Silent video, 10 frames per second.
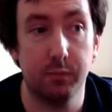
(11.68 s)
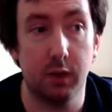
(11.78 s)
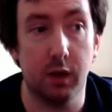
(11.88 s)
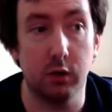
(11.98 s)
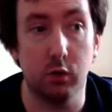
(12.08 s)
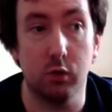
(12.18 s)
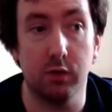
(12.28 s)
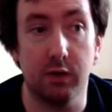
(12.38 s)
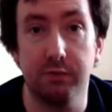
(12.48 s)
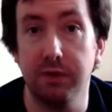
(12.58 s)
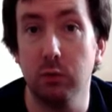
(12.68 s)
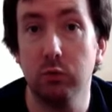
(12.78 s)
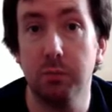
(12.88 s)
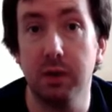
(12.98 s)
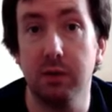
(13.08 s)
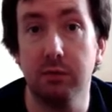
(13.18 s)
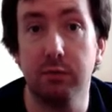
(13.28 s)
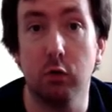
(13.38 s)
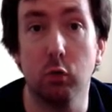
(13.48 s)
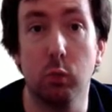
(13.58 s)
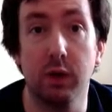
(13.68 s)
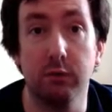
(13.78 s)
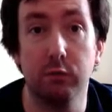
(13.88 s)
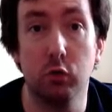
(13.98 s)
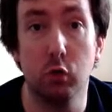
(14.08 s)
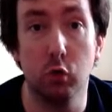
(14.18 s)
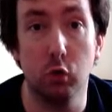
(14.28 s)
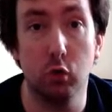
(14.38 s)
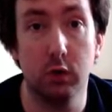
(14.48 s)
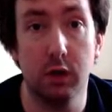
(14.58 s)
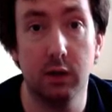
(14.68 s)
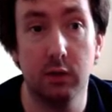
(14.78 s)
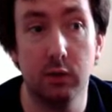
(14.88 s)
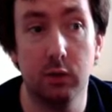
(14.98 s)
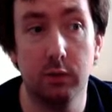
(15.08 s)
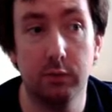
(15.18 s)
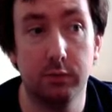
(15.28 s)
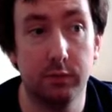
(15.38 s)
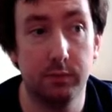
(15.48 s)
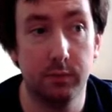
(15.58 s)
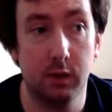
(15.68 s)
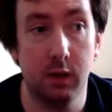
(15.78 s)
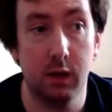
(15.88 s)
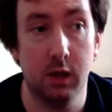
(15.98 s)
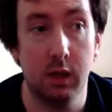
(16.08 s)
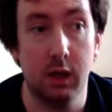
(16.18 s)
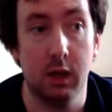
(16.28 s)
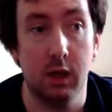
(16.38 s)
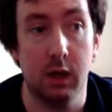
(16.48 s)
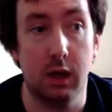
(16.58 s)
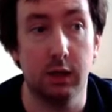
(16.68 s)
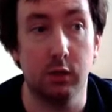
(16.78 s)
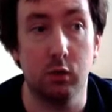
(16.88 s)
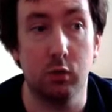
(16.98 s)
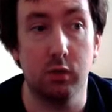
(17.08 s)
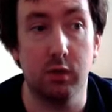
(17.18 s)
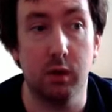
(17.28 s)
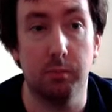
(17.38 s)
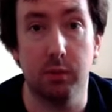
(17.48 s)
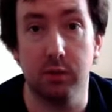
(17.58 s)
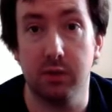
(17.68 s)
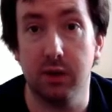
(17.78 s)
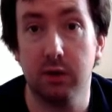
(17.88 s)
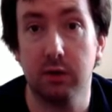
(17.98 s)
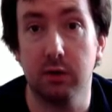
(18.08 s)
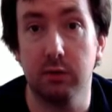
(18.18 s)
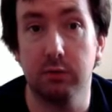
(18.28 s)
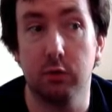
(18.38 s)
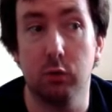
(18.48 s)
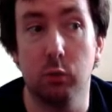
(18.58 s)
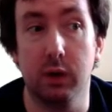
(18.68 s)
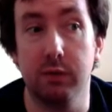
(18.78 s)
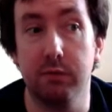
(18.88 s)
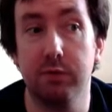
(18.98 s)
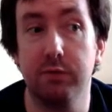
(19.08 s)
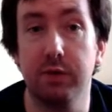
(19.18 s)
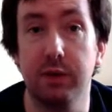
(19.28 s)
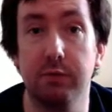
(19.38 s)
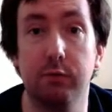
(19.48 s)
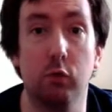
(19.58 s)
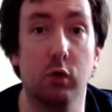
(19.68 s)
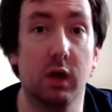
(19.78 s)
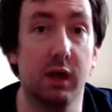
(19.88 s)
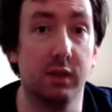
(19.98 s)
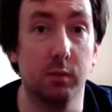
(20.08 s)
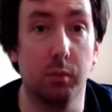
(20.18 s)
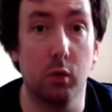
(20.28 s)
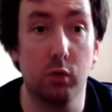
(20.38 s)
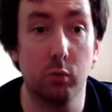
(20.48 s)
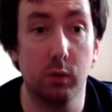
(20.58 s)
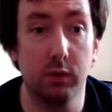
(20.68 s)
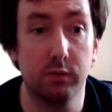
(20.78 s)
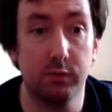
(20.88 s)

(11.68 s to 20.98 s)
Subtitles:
I use a field medic for wave 2 on Hell on Earth. And I use a berserker for waves 3, 4 and the boss wave.